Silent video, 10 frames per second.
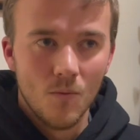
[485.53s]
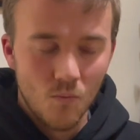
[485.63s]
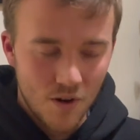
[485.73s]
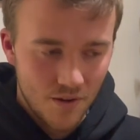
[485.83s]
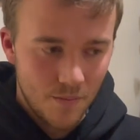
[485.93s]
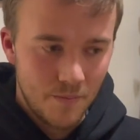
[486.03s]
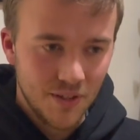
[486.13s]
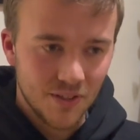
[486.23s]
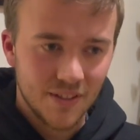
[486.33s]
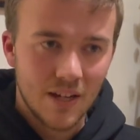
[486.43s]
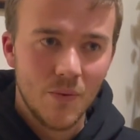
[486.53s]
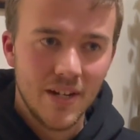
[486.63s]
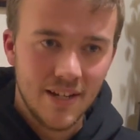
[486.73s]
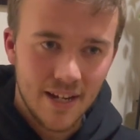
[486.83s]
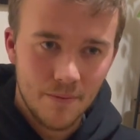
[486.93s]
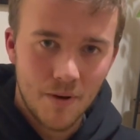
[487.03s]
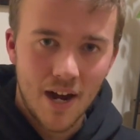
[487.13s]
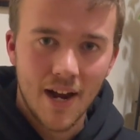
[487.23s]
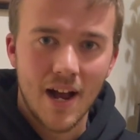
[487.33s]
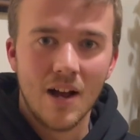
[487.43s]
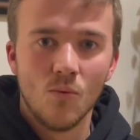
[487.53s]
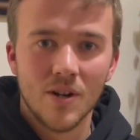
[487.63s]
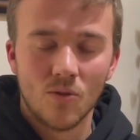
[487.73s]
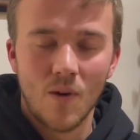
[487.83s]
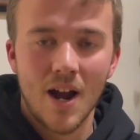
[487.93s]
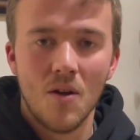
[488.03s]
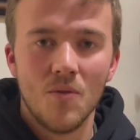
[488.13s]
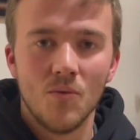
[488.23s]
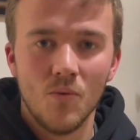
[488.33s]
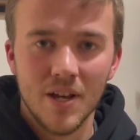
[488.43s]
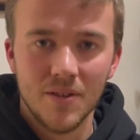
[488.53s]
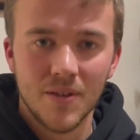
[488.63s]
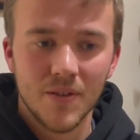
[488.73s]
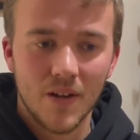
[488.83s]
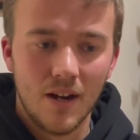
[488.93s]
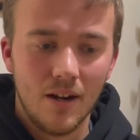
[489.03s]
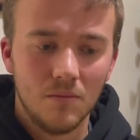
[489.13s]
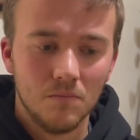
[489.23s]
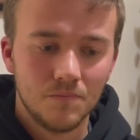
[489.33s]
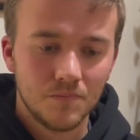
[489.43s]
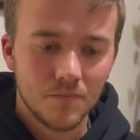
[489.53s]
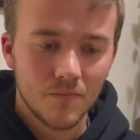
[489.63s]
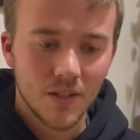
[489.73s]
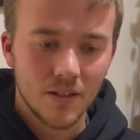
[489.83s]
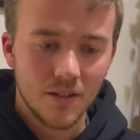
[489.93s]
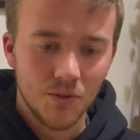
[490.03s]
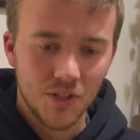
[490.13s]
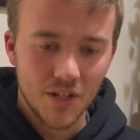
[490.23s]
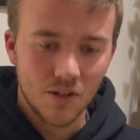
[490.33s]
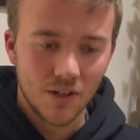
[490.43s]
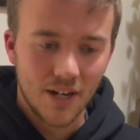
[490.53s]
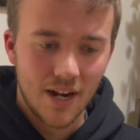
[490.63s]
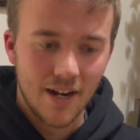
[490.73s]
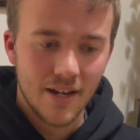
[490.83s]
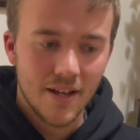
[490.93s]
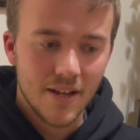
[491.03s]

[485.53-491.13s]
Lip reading: One of the businesses that we did buy, I went around with, he was a younger guy.